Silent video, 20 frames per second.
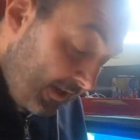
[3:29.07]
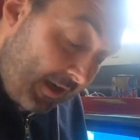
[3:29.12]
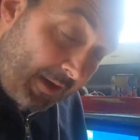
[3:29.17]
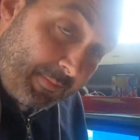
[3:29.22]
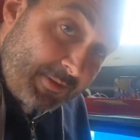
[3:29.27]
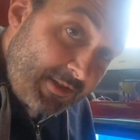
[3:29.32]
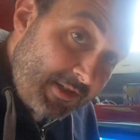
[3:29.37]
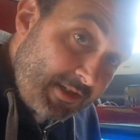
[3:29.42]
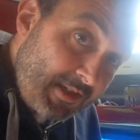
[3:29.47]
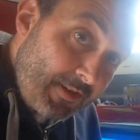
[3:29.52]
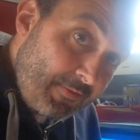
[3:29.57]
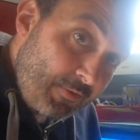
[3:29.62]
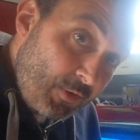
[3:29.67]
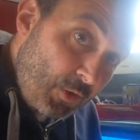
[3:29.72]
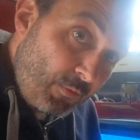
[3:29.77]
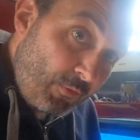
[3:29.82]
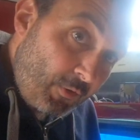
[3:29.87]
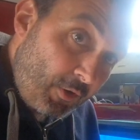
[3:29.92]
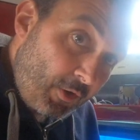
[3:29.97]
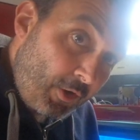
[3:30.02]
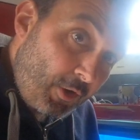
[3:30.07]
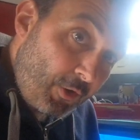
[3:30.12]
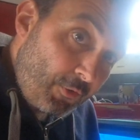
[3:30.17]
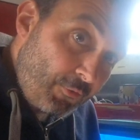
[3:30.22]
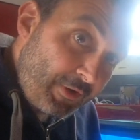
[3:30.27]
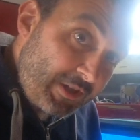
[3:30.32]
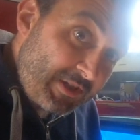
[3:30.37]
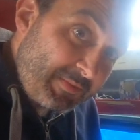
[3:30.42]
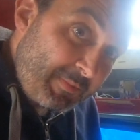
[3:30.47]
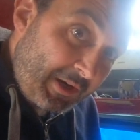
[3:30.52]
I'm slaving over a hot
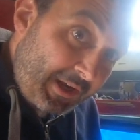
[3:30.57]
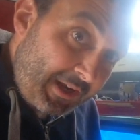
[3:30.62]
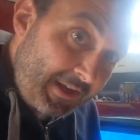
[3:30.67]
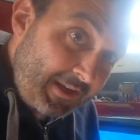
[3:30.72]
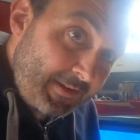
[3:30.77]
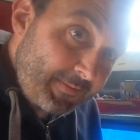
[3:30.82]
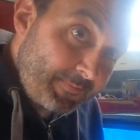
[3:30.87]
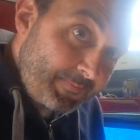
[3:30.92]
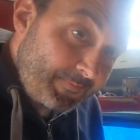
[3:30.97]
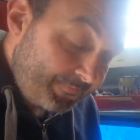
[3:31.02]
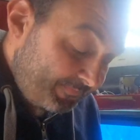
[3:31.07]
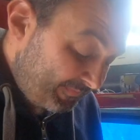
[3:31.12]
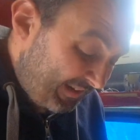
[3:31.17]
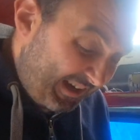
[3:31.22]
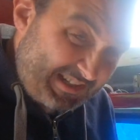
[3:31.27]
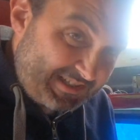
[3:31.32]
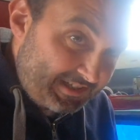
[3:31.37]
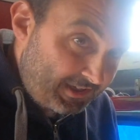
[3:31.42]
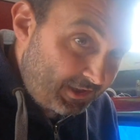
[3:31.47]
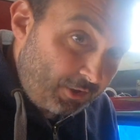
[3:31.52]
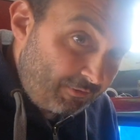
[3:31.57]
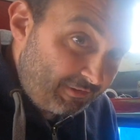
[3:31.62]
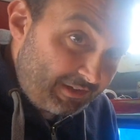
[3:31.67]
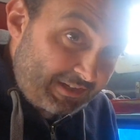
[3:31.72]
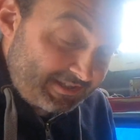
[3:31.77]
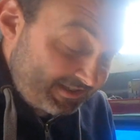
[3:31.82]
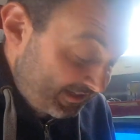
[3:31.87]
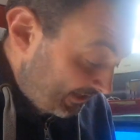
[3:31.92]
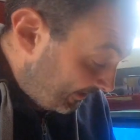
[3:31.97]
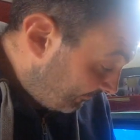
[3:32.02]
ridge monkey. Actually, not
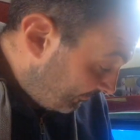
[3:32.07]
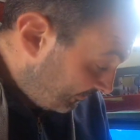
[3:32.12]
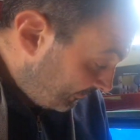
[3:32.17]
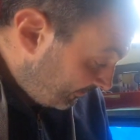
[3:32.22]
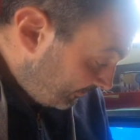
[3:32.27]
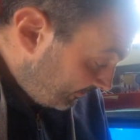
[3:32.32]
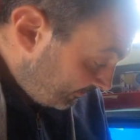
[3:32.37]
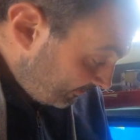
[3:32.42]
really slaving.